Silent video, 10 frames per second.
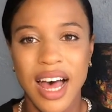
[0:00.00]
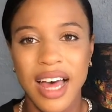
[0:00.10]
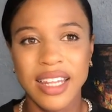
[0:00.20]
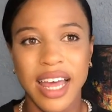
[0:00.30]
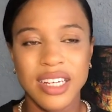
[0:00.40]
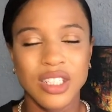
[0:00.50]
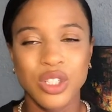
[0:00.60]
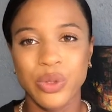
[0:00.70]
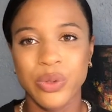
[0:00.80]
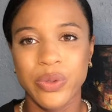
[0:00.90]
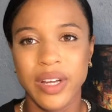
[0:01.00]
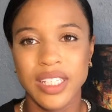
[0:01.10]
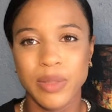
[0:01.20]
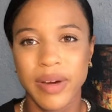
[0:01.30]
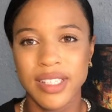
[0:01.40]
I like to
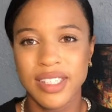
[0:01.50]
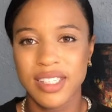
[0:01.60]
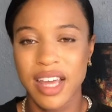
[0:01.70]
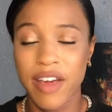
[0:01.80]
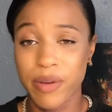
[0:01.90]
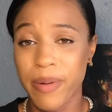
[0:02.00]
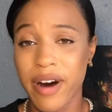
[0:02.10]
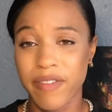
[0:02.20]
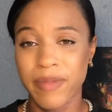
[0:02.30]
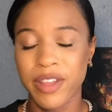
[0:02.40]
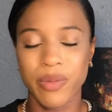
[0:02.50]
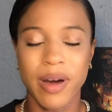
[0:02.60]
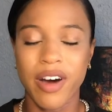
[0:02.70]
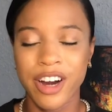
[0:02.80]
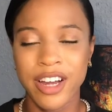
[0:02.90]
express every part of me through my
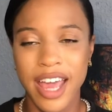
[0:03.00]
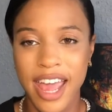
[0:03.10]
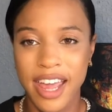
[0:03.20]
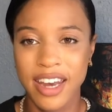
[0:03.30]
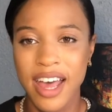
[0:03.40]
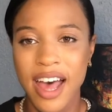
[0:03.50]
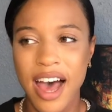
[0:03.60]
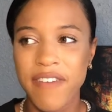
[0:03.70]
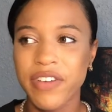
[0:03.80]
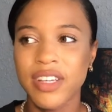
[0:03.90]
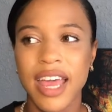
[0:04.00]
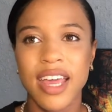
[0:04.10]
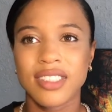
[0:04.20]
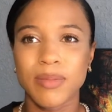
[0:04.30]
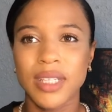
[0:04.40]
art. And I feel
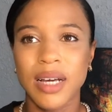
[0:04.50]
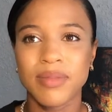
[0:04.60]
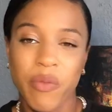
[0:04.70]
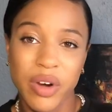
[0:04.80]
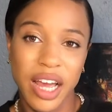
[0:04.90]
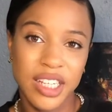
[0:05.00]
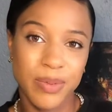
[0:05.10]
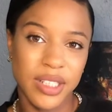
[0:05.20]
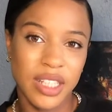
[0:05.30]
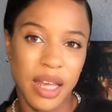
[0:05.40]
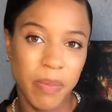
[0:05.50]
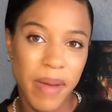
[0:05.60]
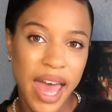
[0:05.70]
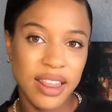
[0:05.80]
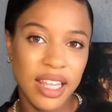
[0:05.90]
like sometimes when I express like the
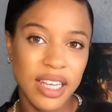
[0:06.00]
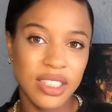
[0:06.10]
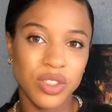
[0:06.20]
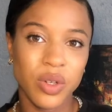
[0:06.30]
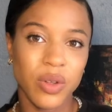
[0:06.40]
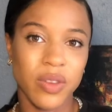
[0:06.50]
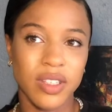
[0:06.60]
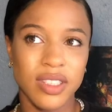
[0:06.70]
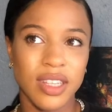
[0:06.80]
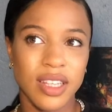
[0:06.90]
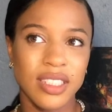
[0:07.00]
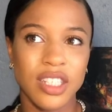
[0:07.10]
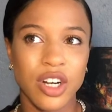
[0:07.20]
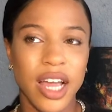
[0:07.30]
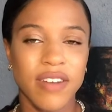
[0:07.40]
bad things, you know, the
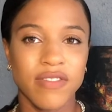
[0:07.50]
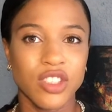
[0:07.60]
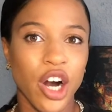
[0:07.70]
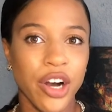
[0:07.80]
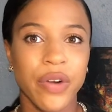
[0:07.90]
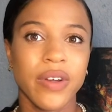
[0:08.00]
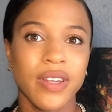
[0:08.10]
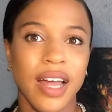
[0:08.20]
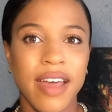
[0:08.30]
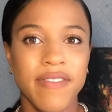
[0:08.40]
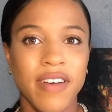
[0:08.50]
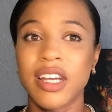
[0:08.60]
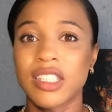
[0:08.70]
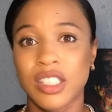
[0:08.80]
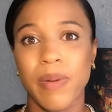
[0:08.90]
things that are kind of darker in life,
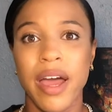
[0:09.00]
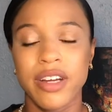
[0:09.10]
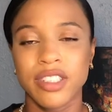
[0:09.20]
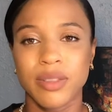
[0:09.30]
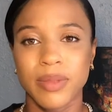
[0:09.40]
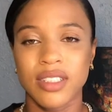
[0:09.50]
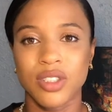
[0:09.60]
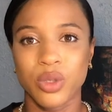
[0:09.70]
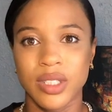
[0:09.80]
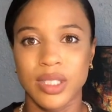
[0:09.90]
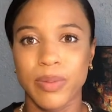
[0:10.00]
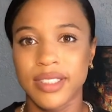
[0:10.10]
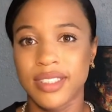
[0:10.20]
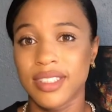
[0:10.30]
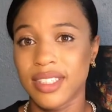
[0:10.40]
it inspires me to
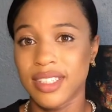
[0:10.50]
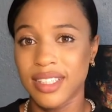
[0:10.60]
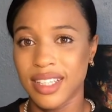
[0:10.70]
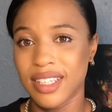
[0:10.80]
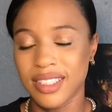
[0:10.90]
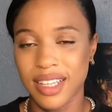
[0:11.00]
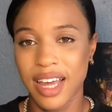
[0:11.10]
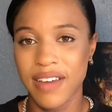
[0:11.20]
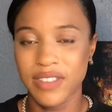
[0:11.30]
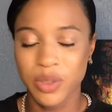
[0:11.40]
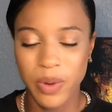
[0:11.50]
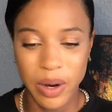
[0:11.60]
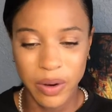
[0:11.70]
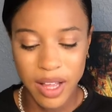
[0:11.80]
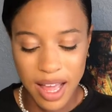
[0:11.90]
express the good things in life as
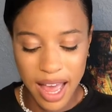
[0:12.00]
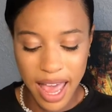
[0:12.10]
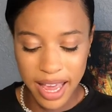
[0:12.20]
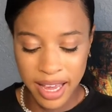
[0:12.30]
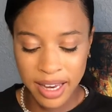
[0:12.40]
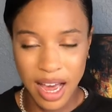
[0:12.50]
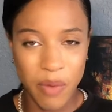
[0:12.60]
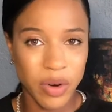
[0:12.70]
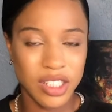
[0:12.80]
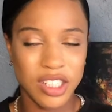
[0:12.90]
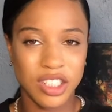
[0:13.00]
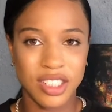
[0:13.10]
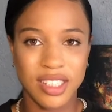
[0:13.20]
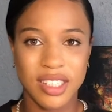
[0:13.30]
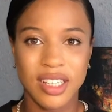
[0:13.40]
well. And I wanted to
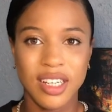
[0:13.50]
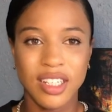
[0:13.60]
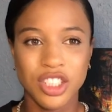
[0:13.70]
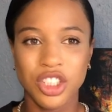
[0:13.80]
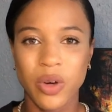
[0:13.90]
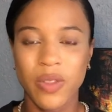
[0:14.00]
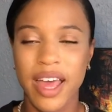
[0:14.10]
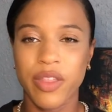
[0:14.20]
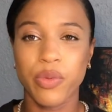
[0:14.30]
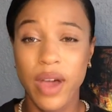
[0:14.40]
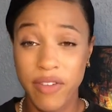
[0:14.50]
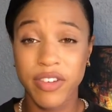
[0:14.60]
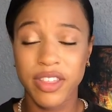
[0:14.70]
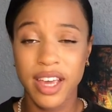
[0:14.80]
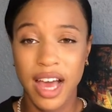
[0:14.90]
just show that through
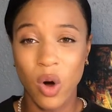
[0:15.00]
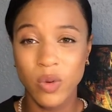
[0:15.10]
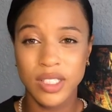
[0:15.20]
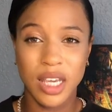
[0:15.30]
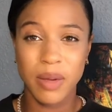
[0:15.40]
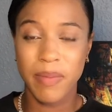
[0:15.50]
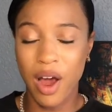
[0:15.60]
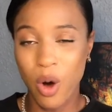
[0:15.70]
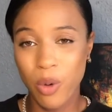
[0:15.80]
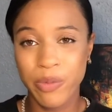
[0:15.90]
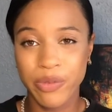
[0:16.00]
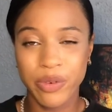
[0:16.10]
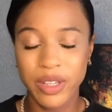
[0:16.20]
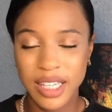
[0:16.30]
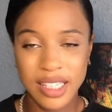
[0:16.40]
everything, I always keep my
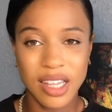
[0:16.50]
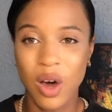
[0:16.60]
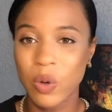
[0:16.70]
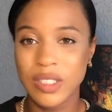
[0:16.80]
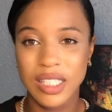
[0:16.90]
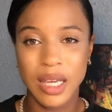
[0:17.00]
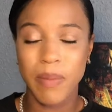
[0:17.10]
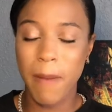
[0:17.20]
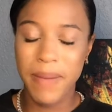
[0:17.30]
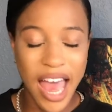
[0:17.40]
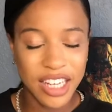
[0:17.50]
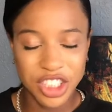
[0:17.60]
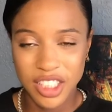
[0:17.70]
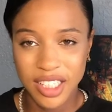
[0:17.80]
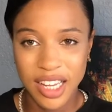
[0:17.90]
hopefulness, I always keep my
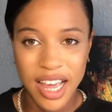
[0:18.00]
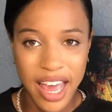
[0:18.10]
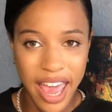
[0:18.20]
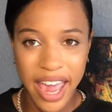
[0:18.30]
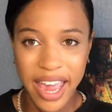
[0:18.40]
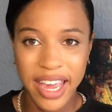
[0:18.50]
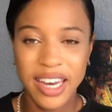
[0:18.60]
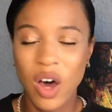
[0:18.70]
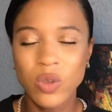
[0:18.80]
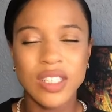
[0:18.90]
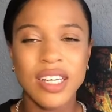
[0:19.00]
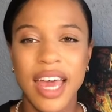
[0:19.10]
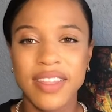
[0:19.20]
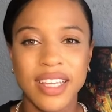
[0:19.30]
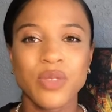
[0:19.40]
passion, and I always look
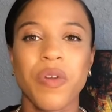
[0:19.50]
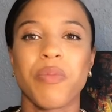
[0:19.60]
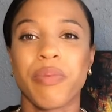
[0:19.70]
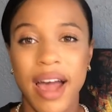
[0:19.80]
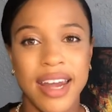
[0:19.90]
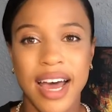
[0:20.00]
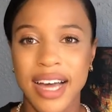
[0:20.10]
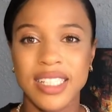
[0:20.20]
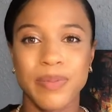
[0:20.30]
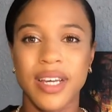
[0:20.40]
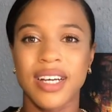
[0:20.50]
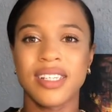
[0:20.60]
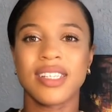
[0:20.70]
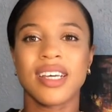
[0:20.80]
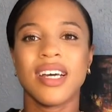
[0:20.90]
at things with bright eyes,
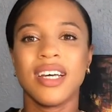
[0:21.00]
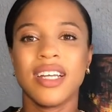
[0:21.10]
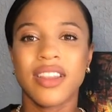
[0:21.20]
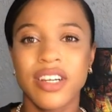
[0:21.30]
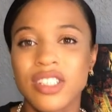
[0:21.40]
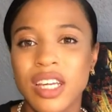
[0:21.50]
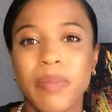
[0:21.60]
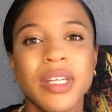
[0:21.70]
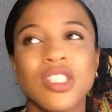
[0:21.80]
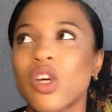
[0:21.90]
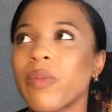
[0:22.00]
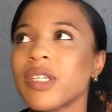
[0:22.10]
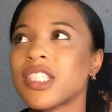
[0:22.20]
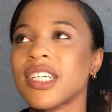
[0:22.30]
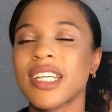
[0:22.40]
because there can be so
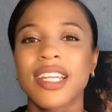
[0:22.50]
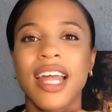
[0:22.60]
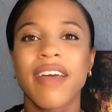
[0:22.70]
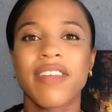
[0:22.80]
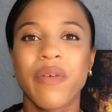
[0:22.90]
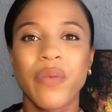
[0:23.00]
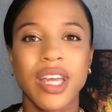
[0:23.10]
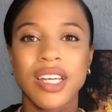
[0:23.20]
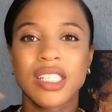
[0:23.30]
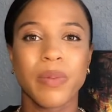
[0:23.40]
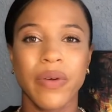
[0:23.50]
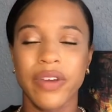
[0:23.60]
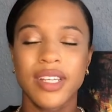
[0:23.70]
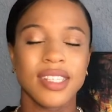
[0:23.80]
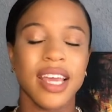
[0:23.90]
much good in life that we can
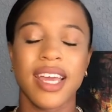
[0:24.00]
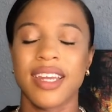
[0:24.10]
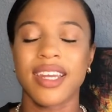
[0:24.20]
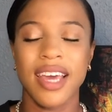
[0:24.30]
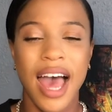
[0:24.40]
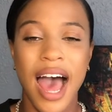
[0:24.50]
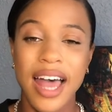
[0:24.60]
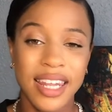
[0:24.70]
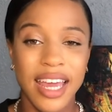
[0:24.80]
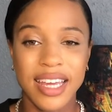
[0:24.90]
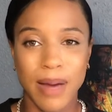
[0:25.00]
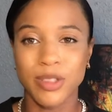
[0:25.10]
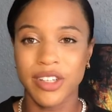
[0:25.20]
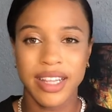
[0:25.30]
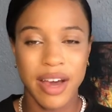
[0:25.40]
experience, and I like
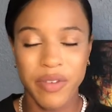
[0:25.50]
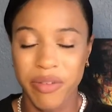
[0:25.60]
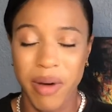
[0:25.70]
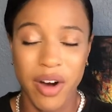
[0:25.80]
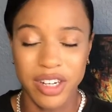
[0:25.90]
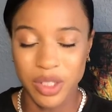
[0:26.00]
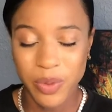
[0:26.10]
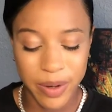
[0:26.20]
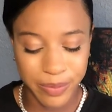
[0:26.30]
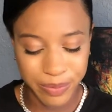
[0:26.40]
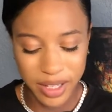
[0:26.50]
capturing that within my art as well.